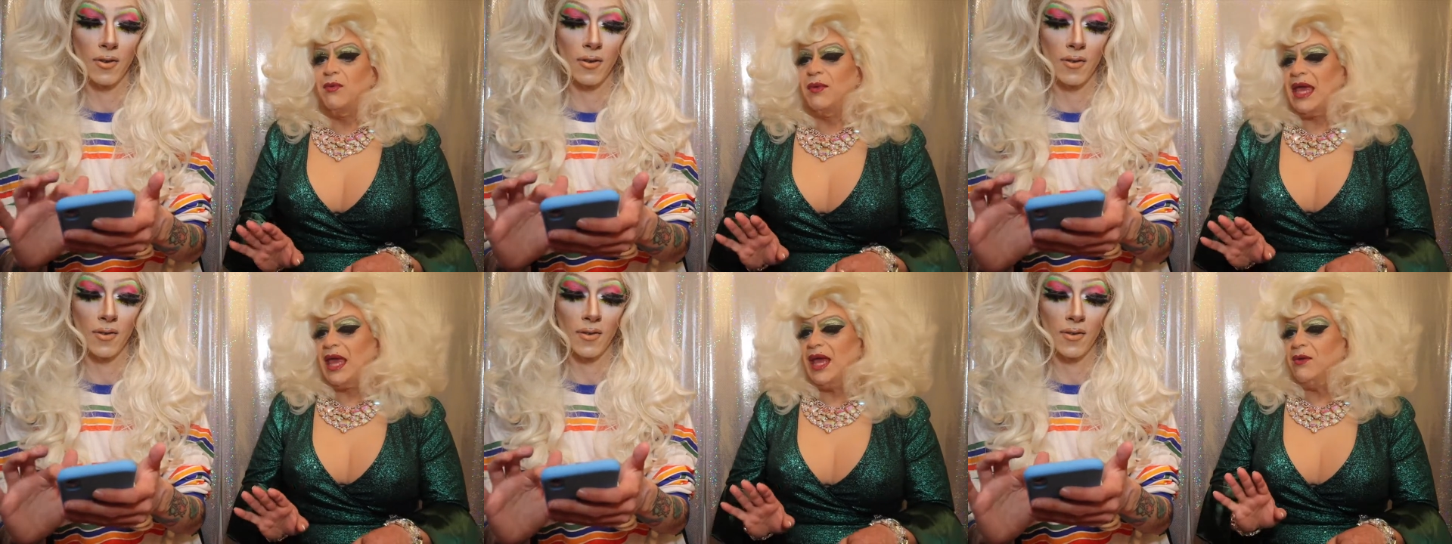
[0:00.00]

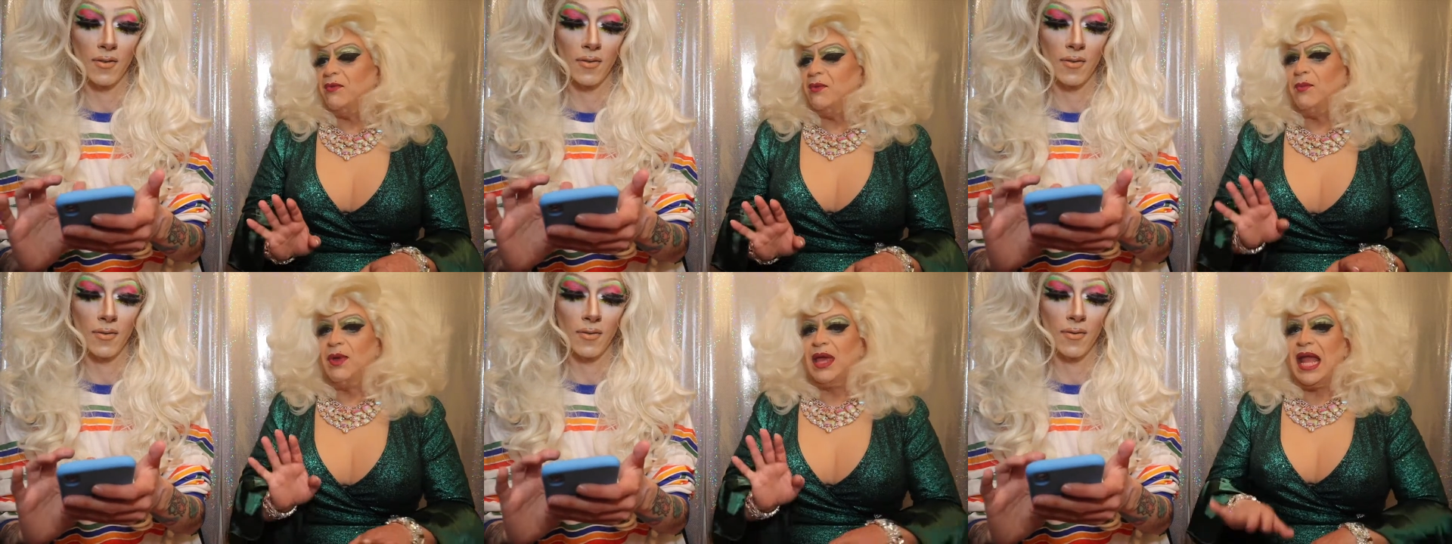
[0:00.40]
Speaker 1: we can
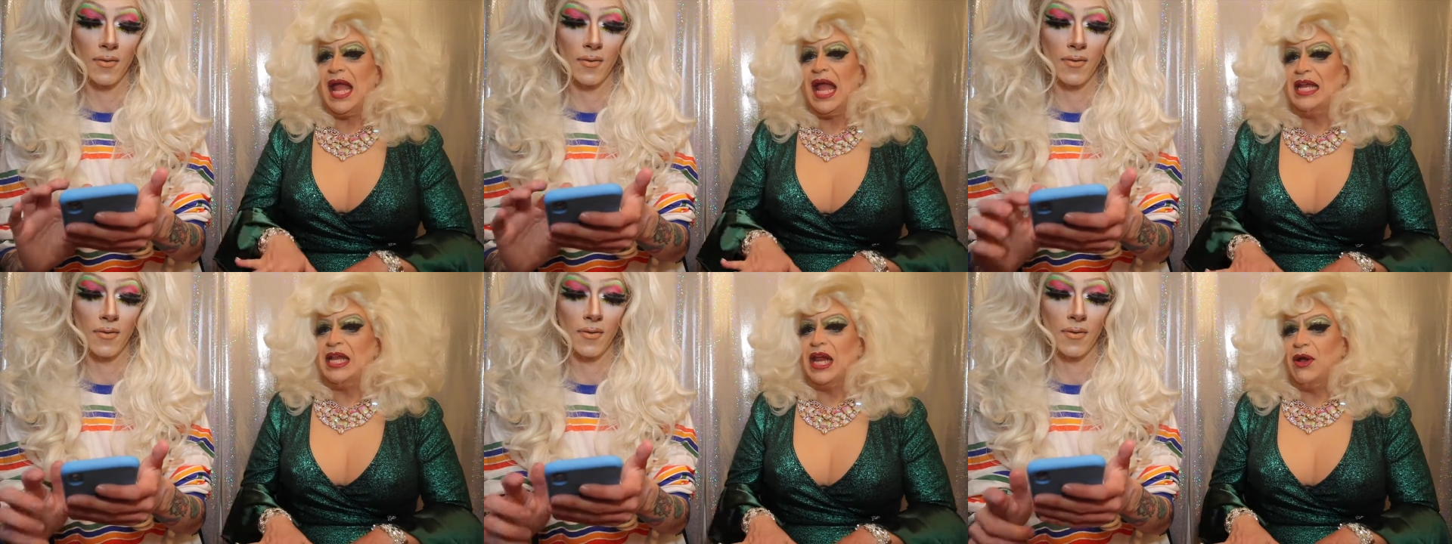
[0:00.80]
what we
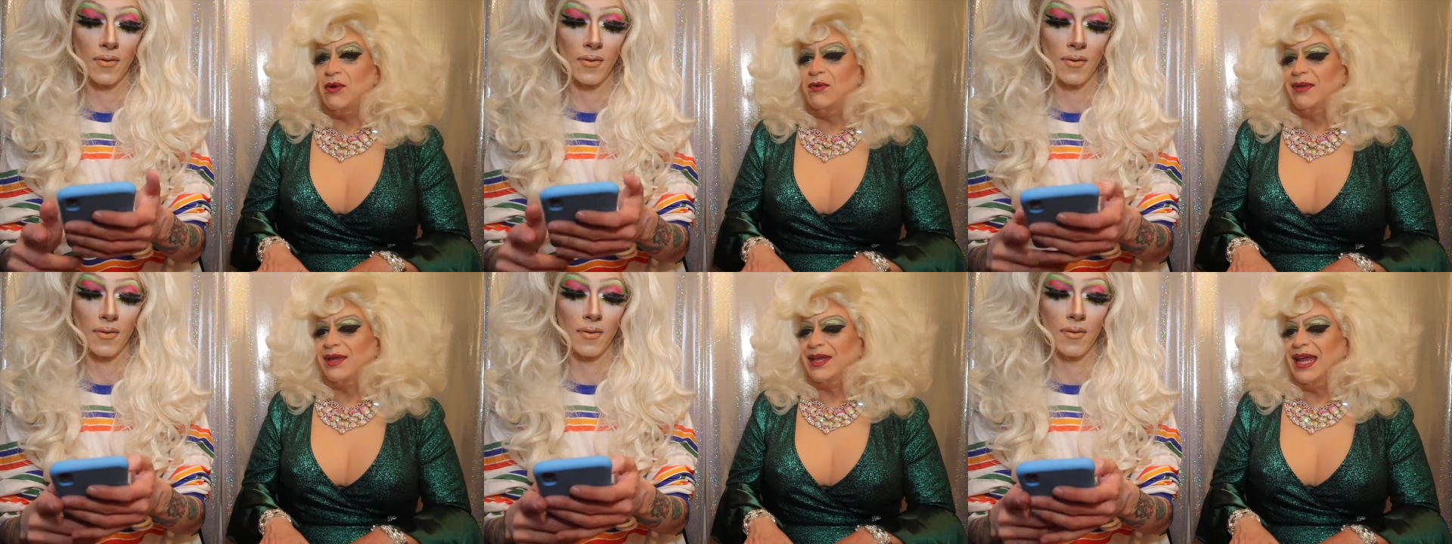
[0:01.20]
can
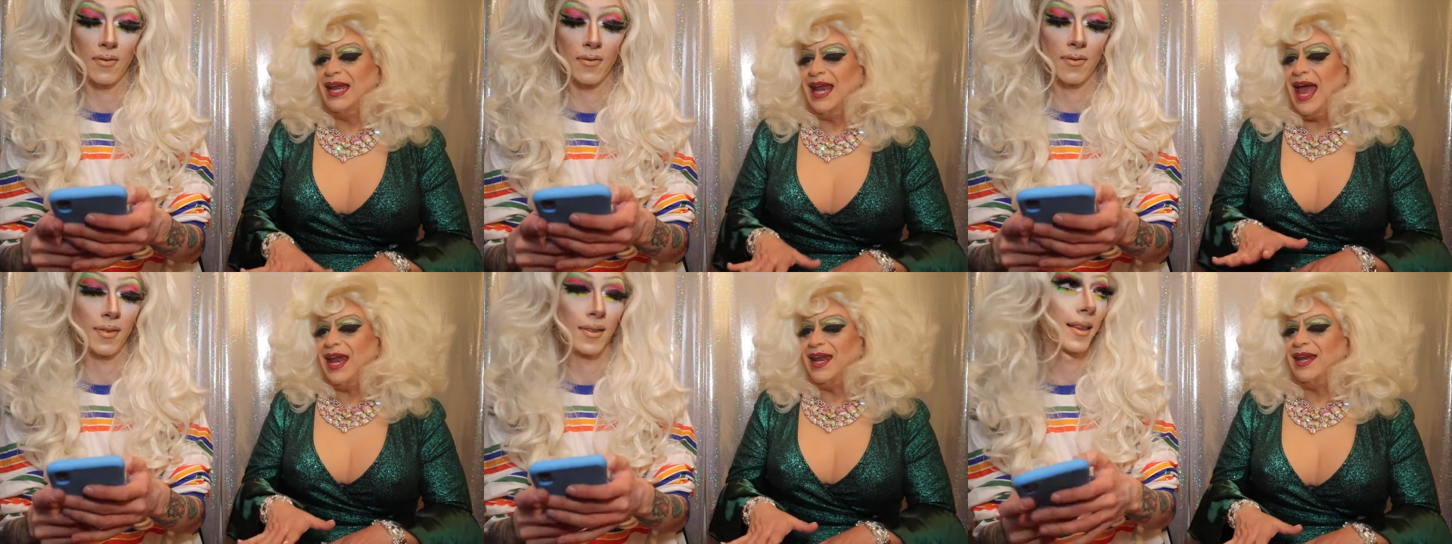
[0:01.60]
do
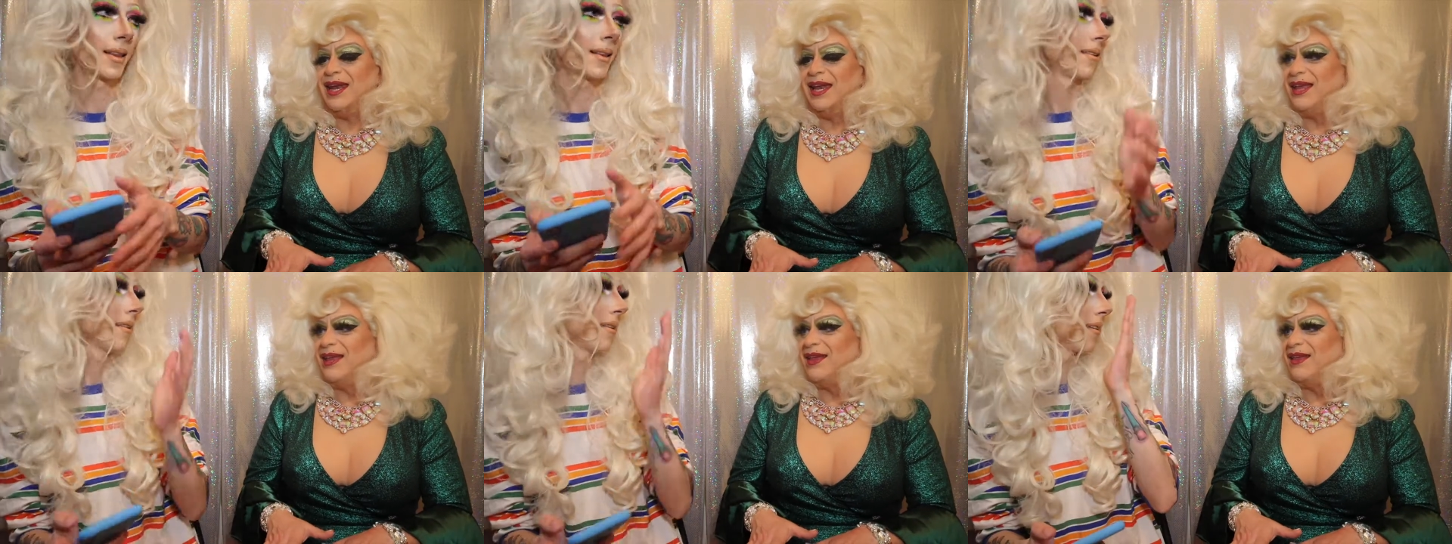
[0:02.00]
in
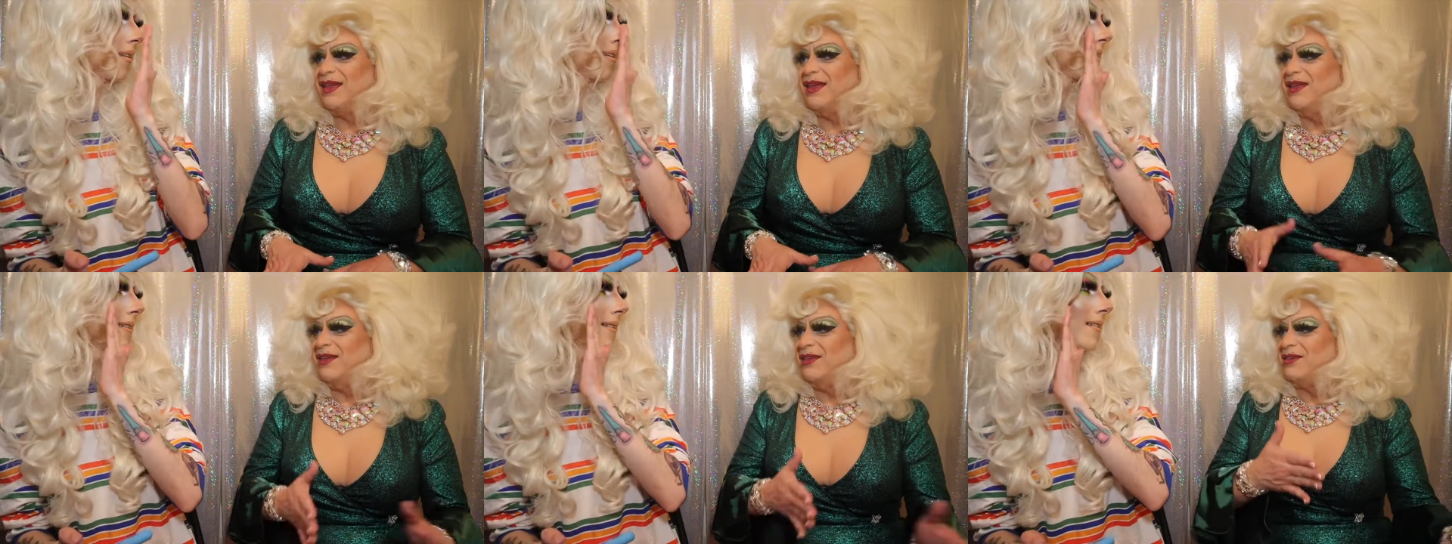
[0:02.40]
editing
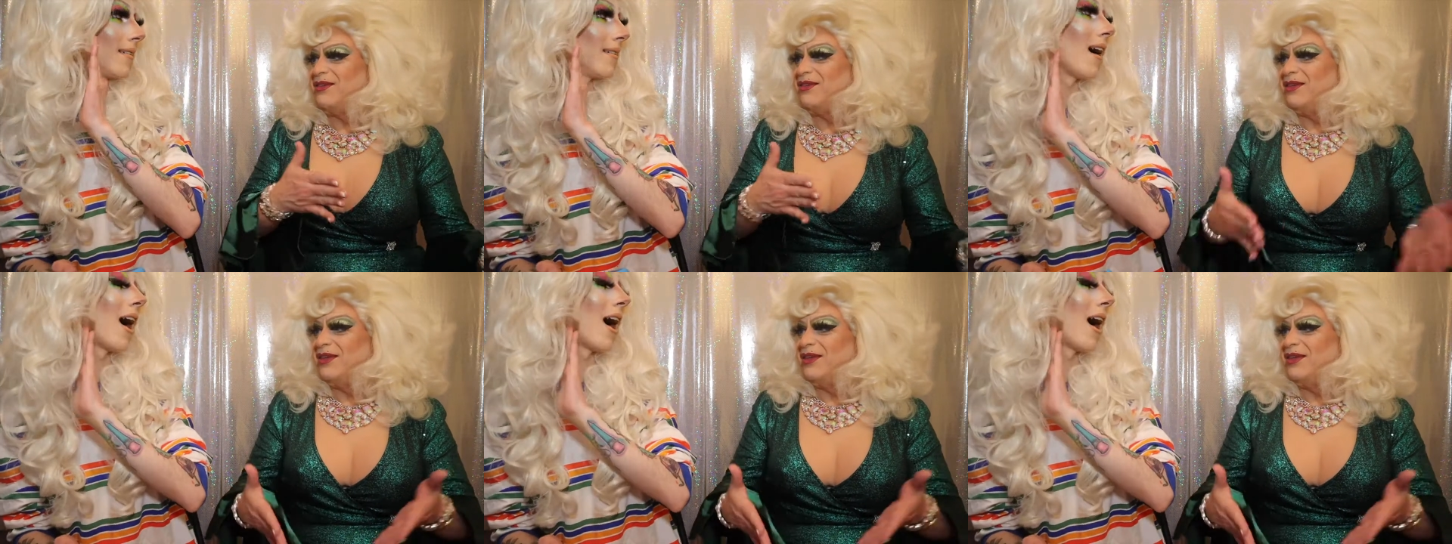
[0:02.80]
is